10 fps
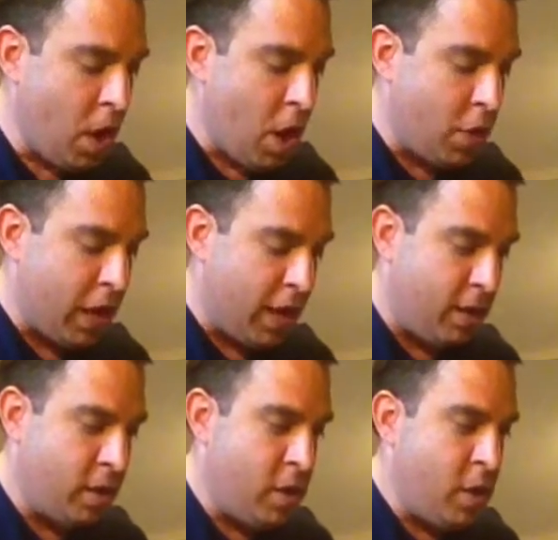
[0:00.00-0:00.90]
Okay,
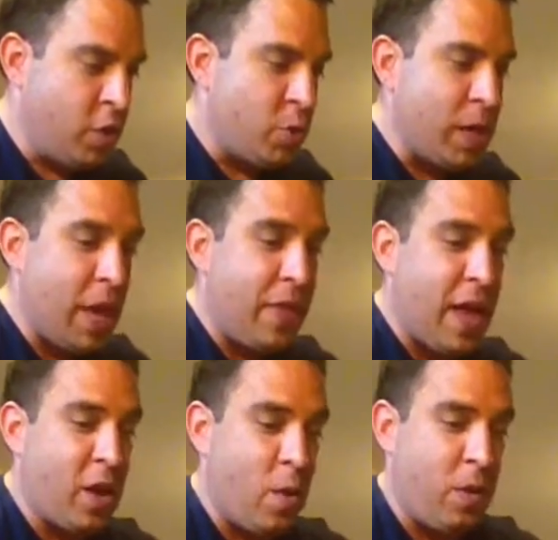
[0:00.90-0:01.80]
so we got that
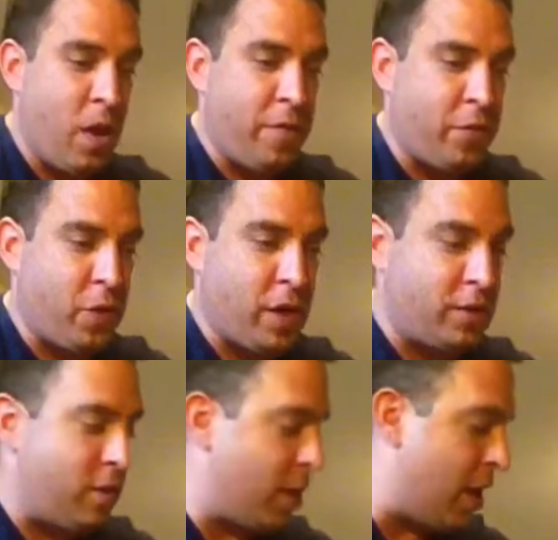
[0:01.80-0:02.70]
going on for us,
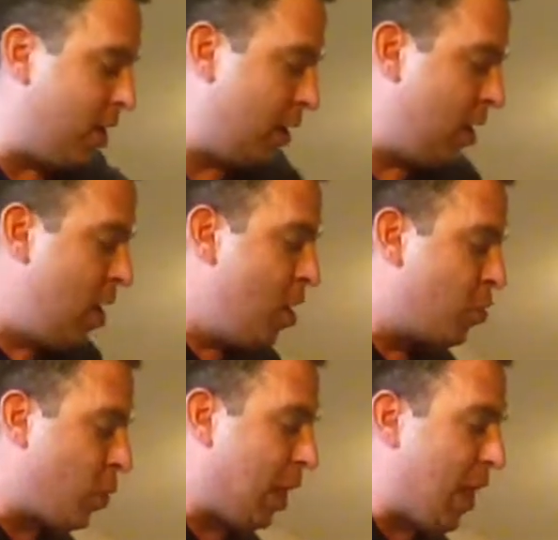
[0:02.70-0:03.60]
okay? So
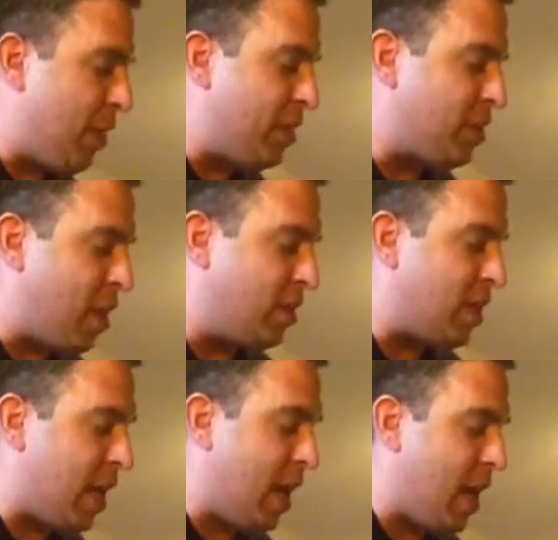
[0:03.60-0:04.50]
we're going to let this
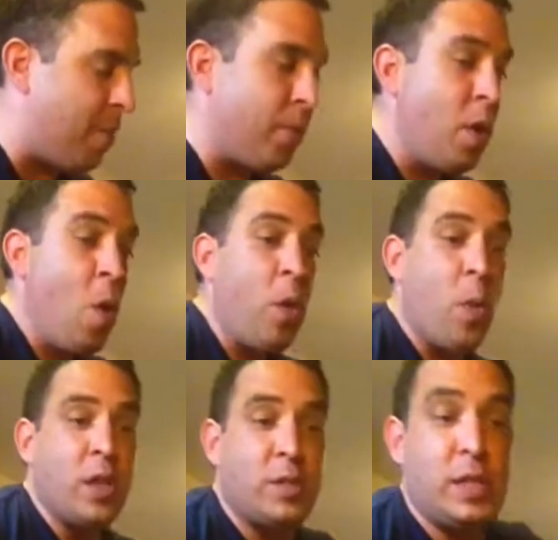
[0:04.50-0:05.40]
saute up. We
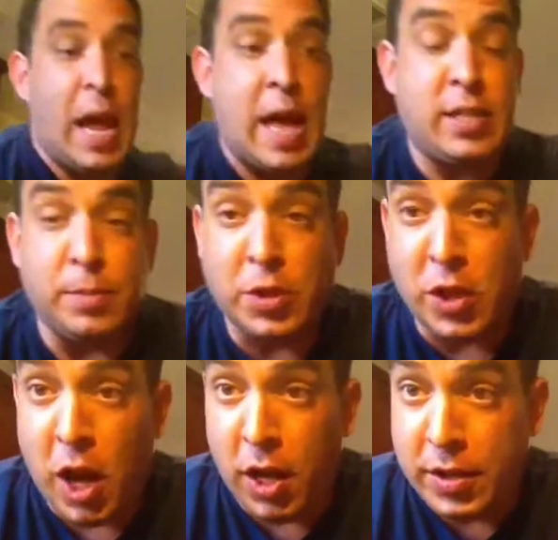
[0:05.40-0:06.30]
want to add some
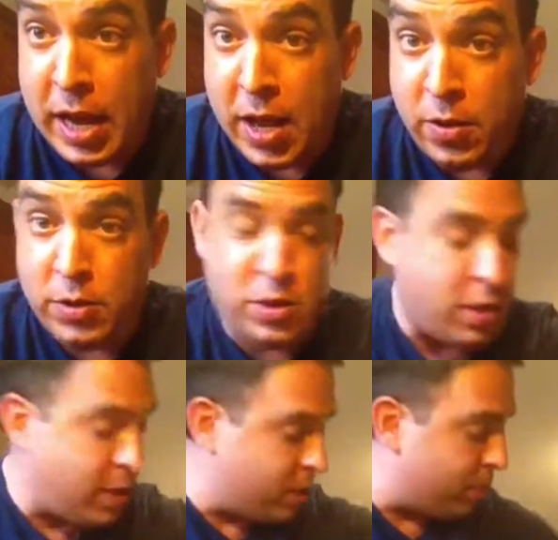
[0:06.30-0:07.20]
salt now to
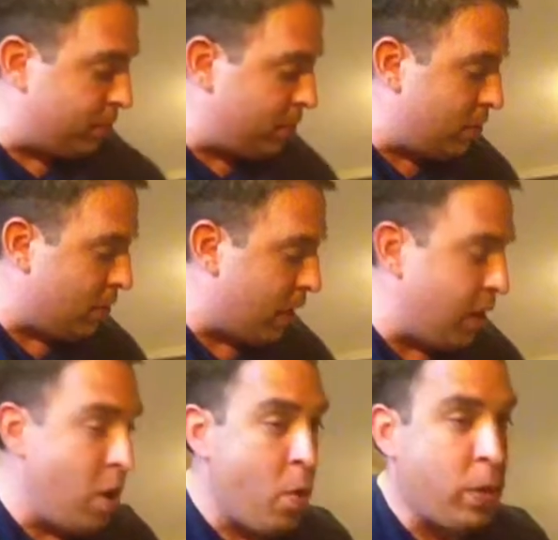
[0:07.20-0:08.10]
this, okay?
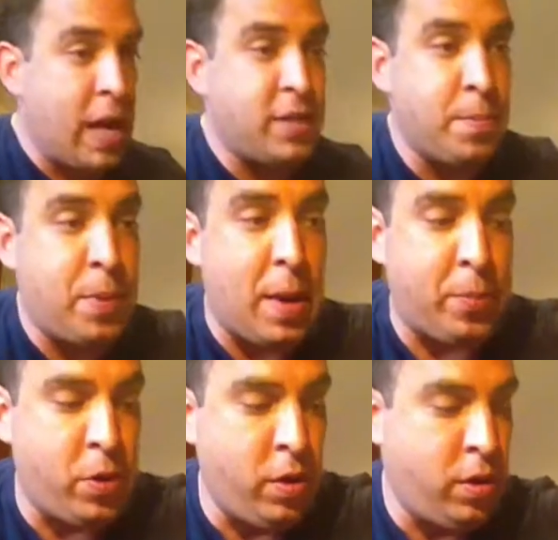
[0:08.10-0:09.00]
We're going to add some
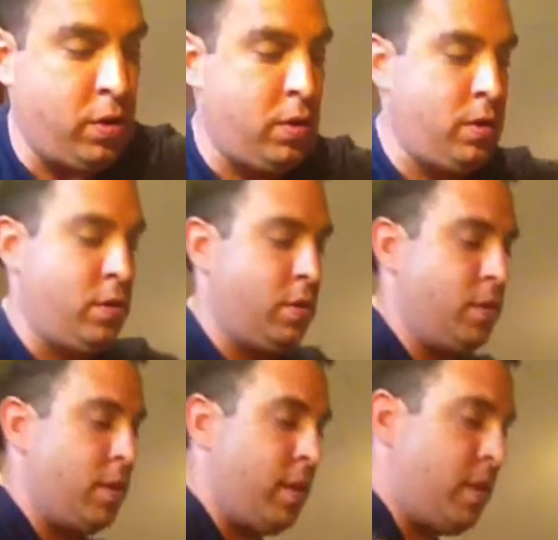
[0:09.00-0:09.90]
pepper
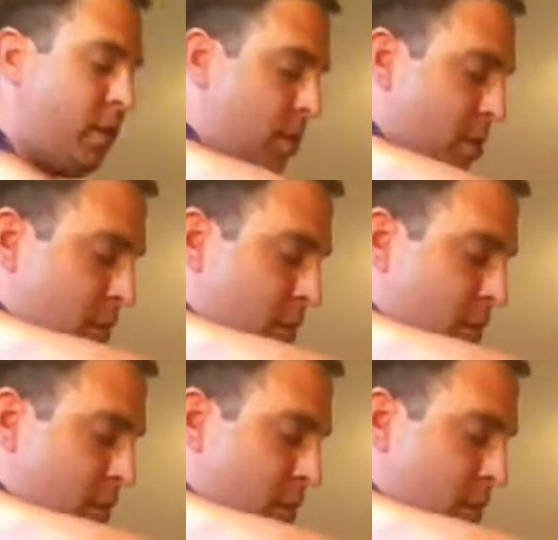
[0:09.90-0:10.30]
to this.